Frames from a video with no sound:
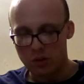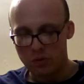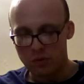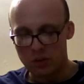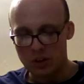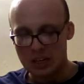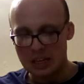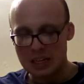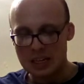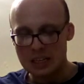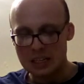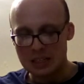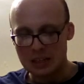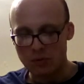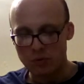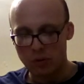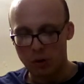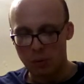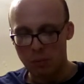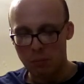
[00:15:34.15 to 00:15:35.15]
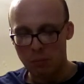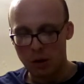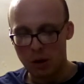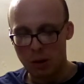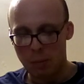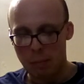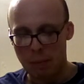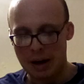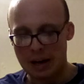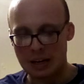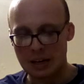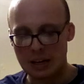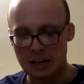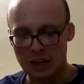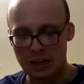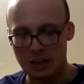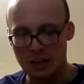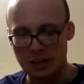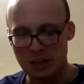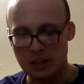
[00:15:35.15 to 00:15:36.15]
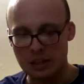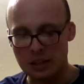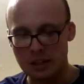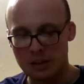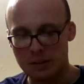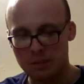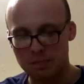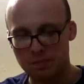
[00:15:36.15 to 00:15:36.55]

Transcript: the needy from mankind.